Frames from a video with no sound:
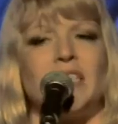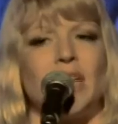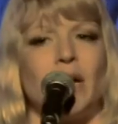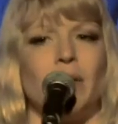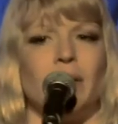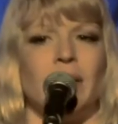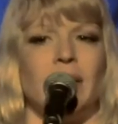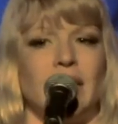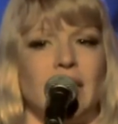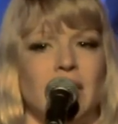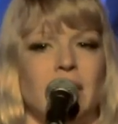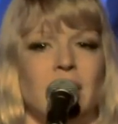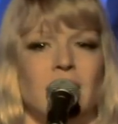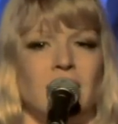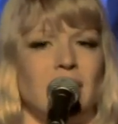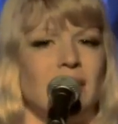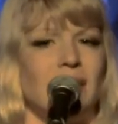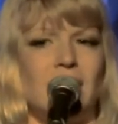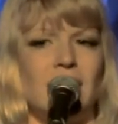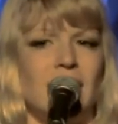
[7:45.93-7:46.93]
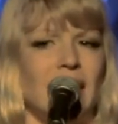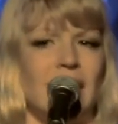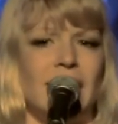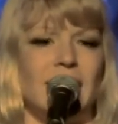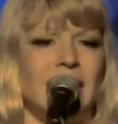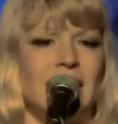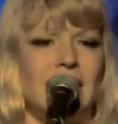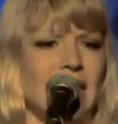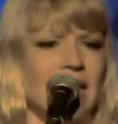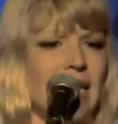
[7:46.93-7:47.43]
it
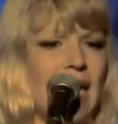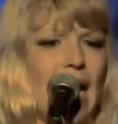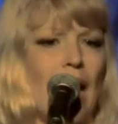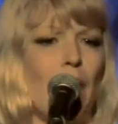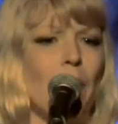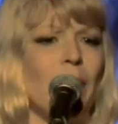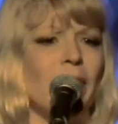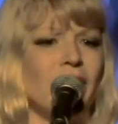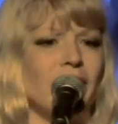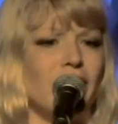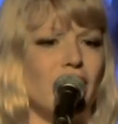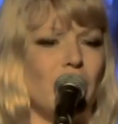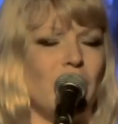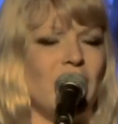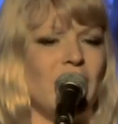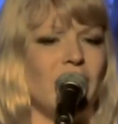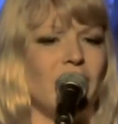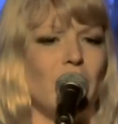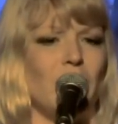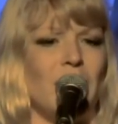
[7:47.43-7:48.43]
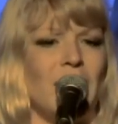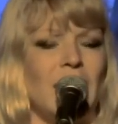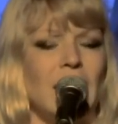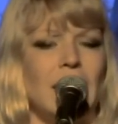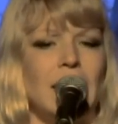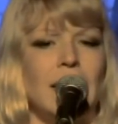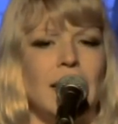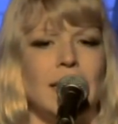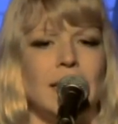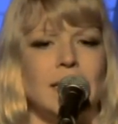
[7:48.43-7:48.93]
didn't happen for me for many
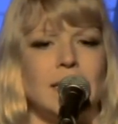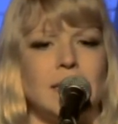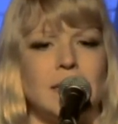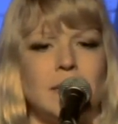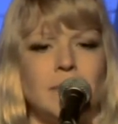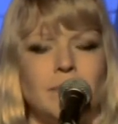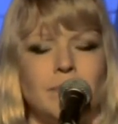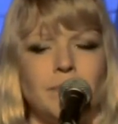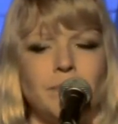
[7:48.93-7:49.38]
years.